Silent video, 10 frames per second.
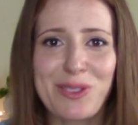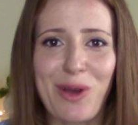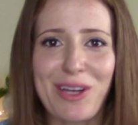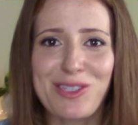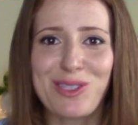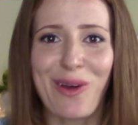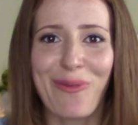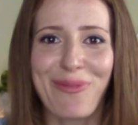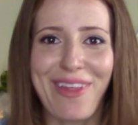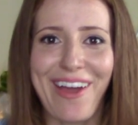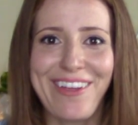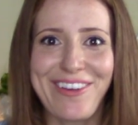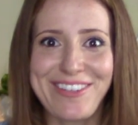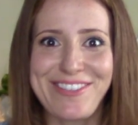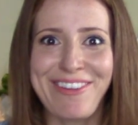So I just hope that
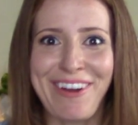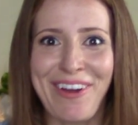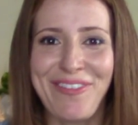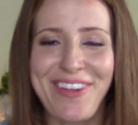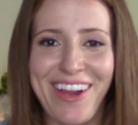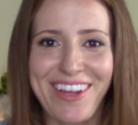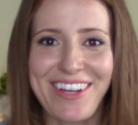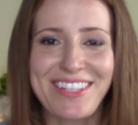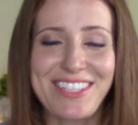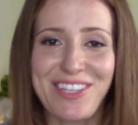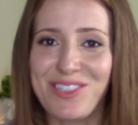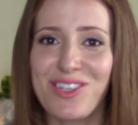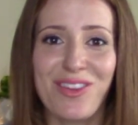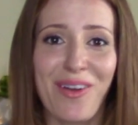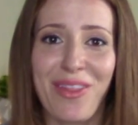you can do that. I hope that I can continue
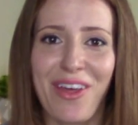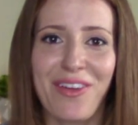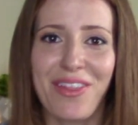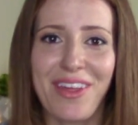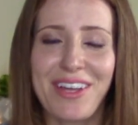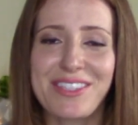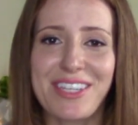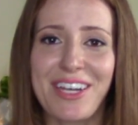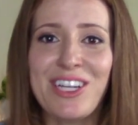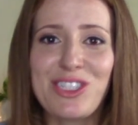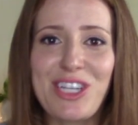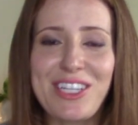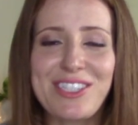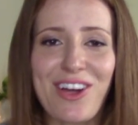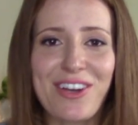to do that with other things, and
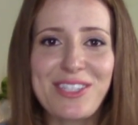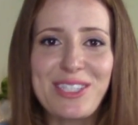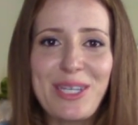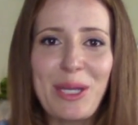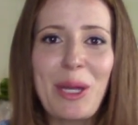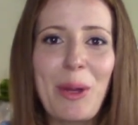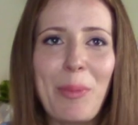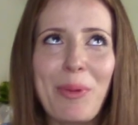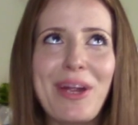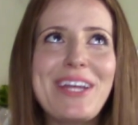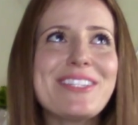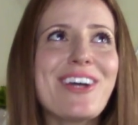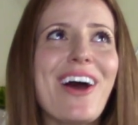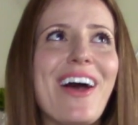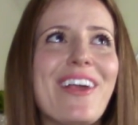just honestly praise
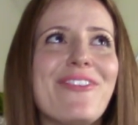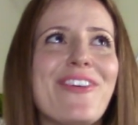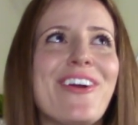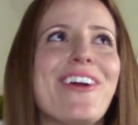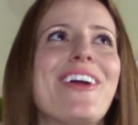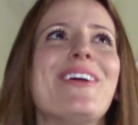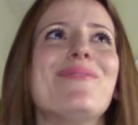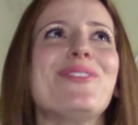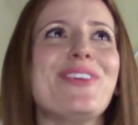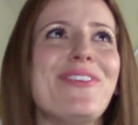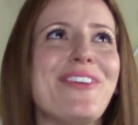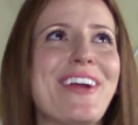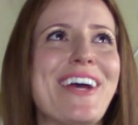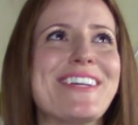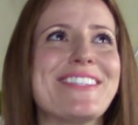God for Him
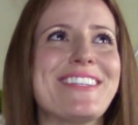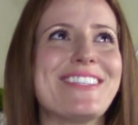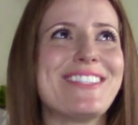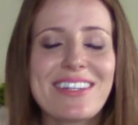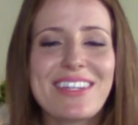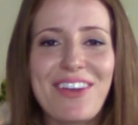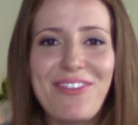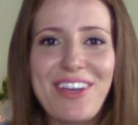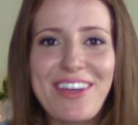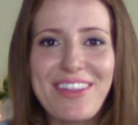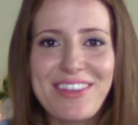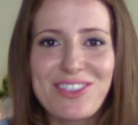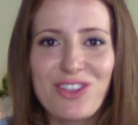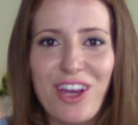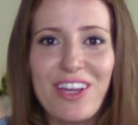delivering us and giving
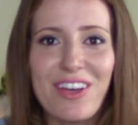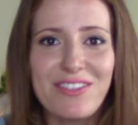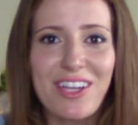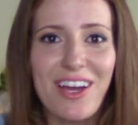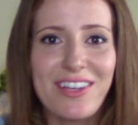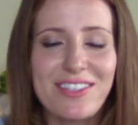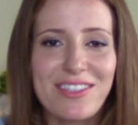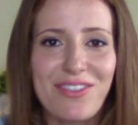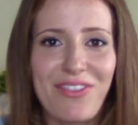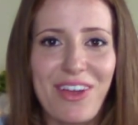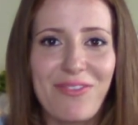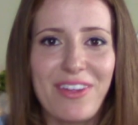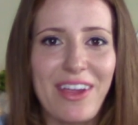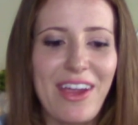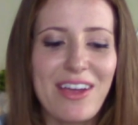this great gift to us as a
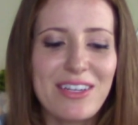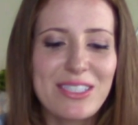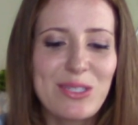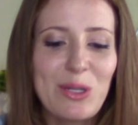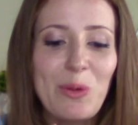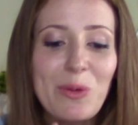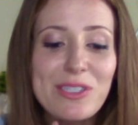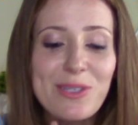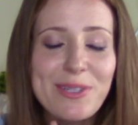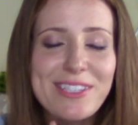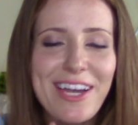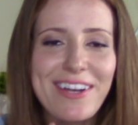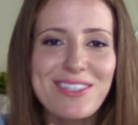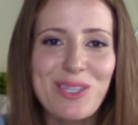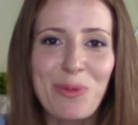family, and we're so
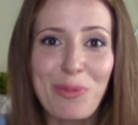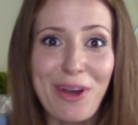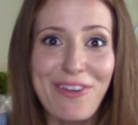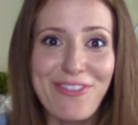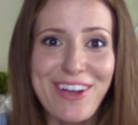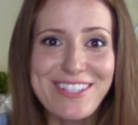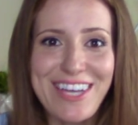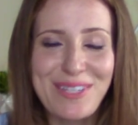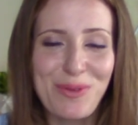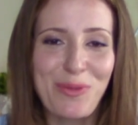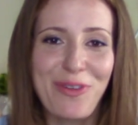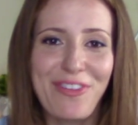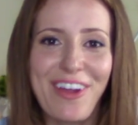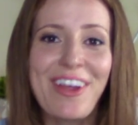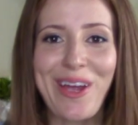excited. So pray for us as we're
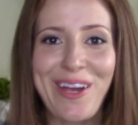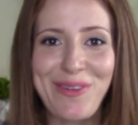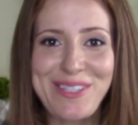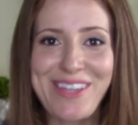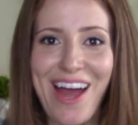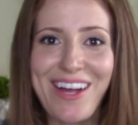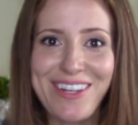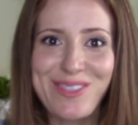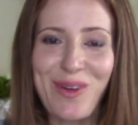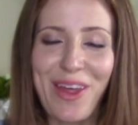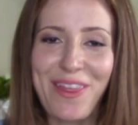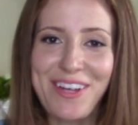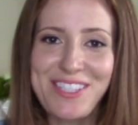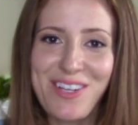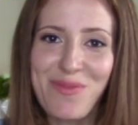moving. Anyways, that is why
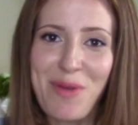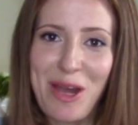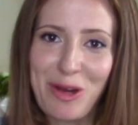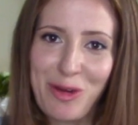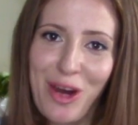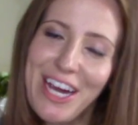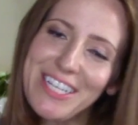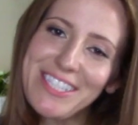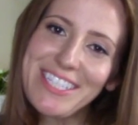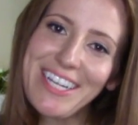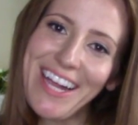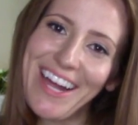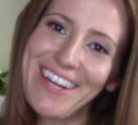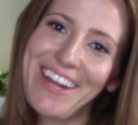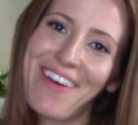things have been crazy,
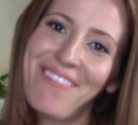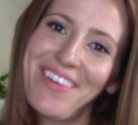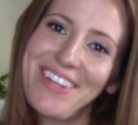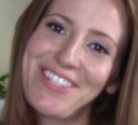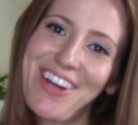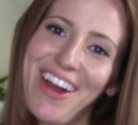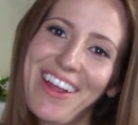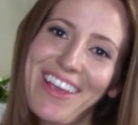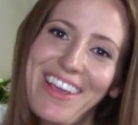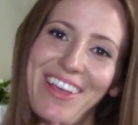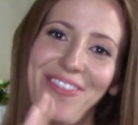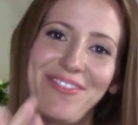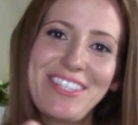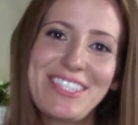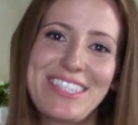and I'm gonna try and
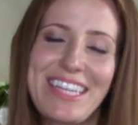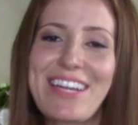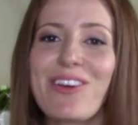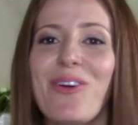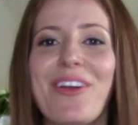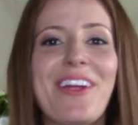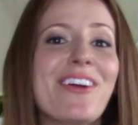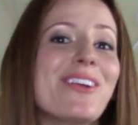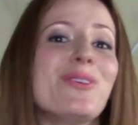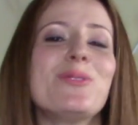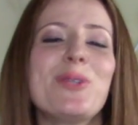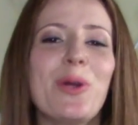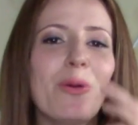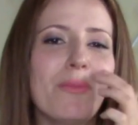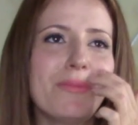keep this thing going here on
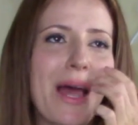YouTube.